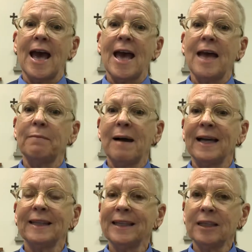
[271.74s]
and my
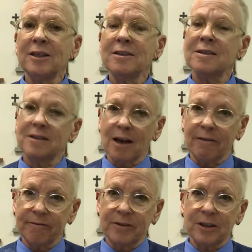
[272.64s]
little
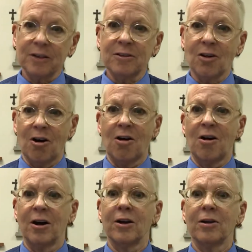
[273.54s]
stuffed
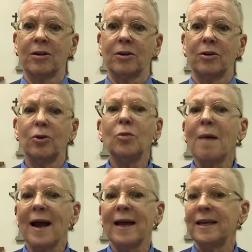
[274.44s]
dog, whom
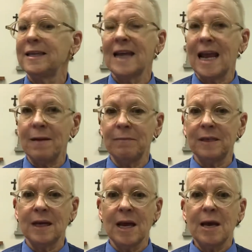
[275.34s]
I had
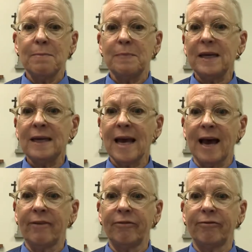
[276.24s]
named
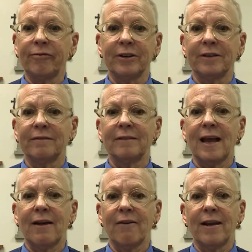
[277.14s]
P.F.
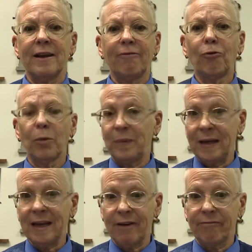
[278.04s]
for
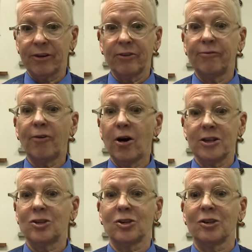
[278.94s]
P.F.
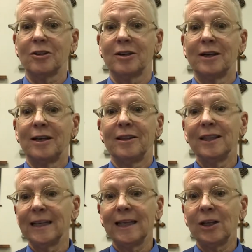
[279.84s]
Foster, the
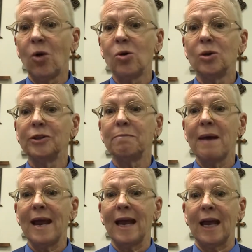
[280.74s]
little old
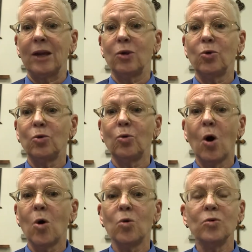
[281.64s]
man who
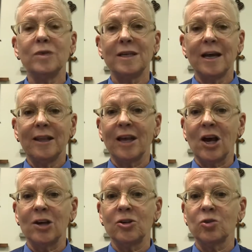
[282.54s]
owned the
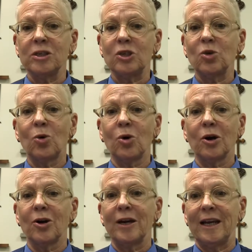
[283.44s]
country
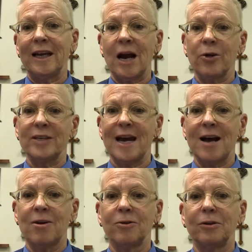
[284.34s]
store in our
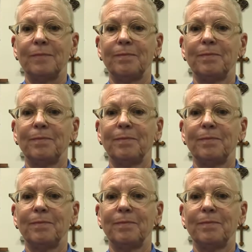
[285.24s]
town.